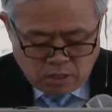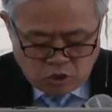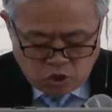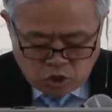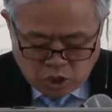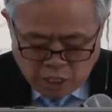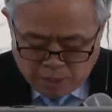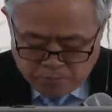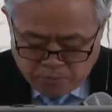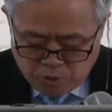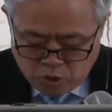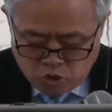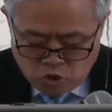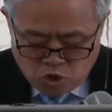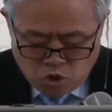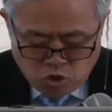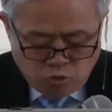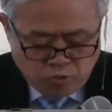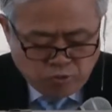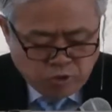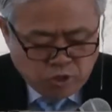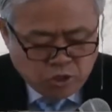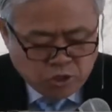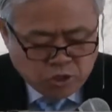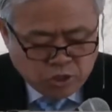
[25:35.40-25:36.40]
Chapter
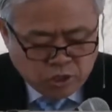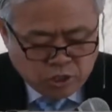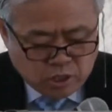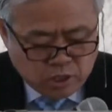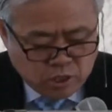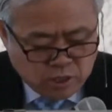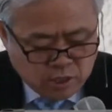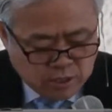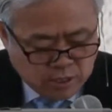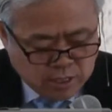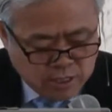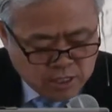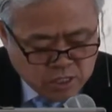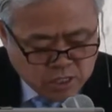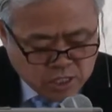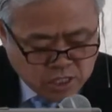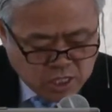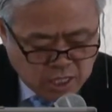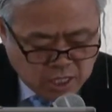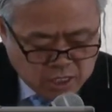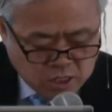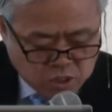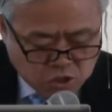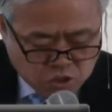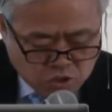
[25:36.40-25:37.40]
2, verse
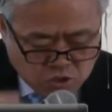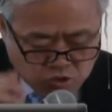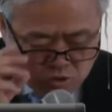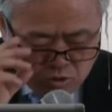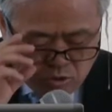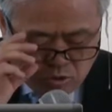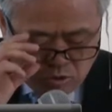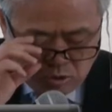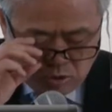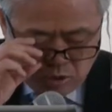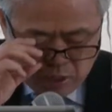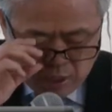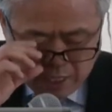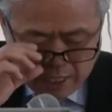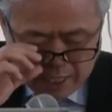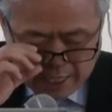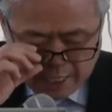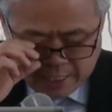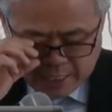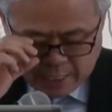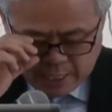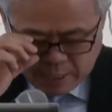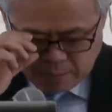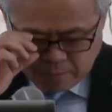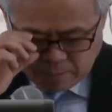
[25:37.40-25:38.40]
6 through
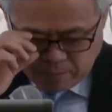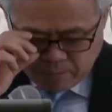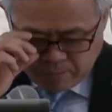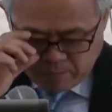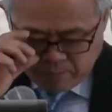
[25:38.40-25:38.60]
8.